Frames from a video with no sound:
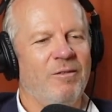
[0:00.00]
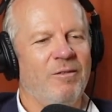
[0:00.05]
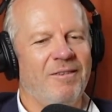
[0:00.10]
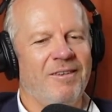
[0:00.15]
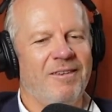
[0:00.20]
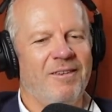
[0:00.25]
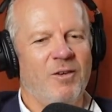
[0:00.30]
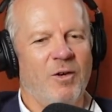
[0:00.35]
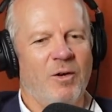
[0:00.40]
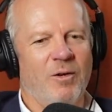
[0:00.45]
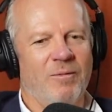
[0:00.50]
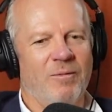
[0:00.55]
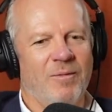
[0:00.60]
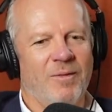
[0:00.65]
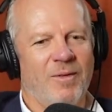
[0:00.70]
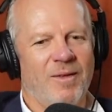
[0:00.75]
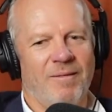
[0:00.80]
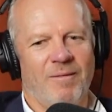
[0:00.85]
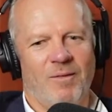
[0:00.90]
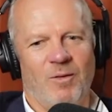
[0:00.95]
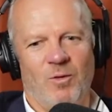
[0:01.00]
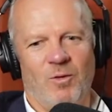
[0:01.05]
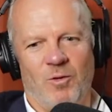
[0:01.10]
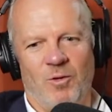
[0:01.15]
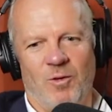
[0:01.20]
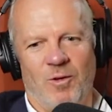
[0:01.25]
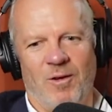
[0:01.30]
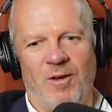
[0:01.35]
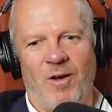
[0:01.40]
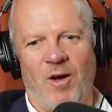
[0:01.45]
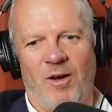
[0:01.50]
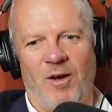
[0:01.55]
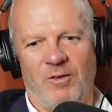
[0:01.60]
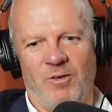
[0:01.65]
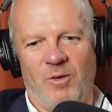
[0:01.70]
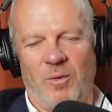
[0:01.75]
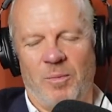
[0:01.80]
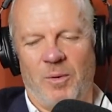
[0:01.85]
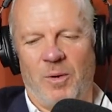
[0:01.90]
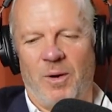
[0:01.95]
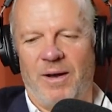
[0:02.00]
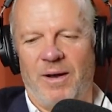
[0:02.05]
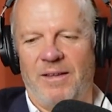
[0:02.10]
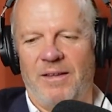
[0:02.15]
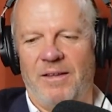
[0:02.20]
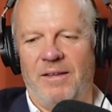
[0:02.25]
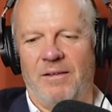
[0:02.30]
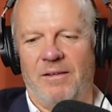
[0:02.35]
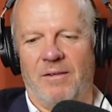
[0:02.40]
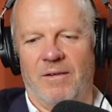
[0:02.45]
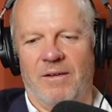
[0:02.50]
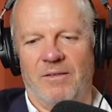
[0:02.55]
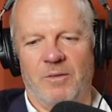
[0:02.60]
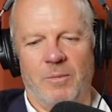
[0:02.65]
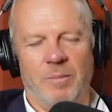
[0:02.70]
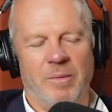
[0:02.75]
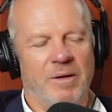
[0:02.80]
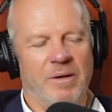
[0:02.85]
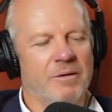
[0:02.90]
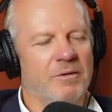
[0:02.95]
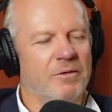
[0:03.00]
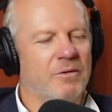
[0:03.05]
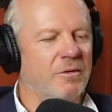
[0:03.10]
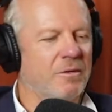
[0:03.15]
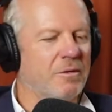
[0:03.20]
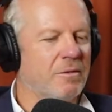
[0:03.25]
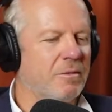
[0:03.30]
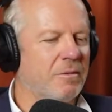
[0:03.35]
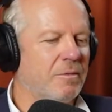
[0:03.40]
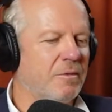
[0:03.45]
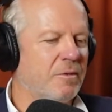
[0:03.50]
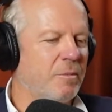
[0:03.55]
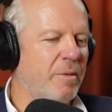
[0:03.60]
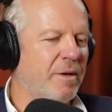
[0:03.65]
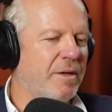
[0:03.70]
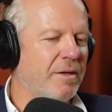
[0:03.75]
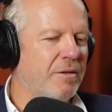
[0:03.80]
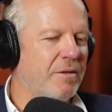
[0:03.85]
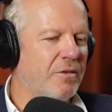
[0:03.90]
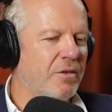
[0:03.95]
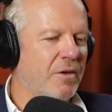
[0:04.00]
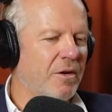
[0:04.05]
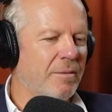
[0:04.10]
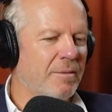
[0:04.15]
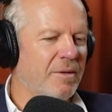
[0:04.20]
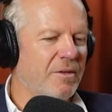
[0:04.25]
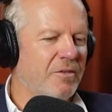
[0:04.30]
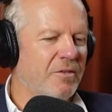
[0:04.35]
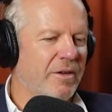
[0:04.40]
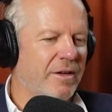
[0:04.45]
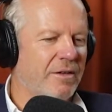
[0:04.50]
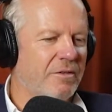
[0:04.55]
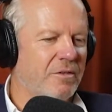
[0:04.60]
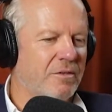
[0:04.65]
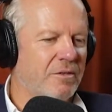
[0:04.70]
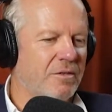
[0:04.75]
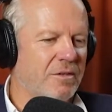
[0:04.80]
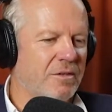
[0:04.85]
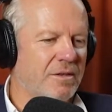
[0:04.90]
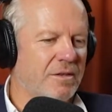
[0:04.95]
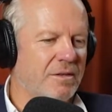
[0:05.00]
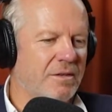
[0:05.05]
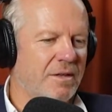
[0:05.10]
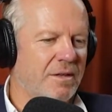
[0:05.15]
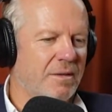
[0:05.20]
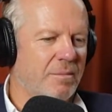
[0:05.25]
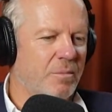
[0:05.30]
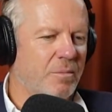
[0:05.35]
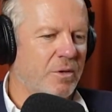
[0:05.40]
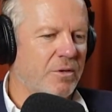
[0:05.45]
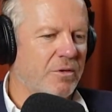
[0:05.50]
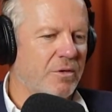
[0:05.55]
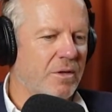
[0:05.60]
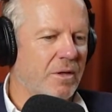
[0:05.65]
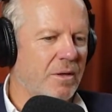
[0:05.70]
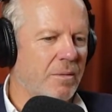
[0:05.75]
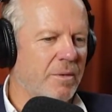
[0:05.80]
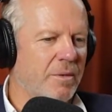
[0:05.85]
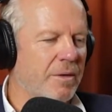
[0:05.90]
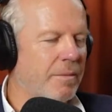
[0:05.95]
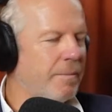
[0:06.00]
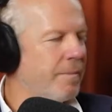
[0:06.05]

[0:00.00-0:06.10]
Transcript: you guys operate here as opposed to spending your time in Texas and British Columbia?